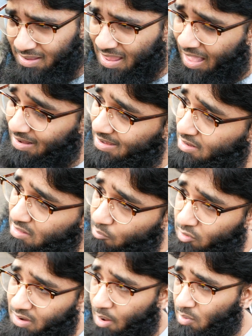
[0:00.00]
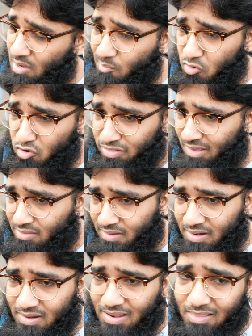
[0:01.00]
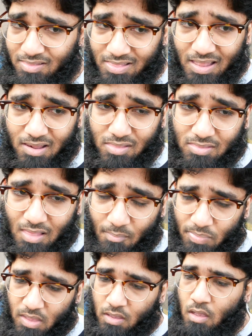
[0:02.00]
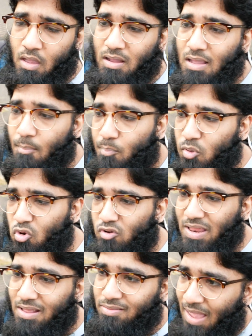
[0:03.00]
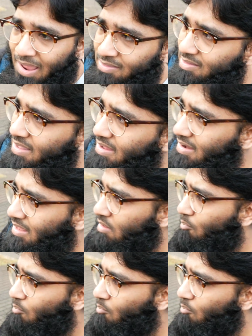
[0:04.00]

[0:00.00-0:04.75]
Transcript: Yeah, there's some crappy computer science degree. Yes, there's some computing science degree.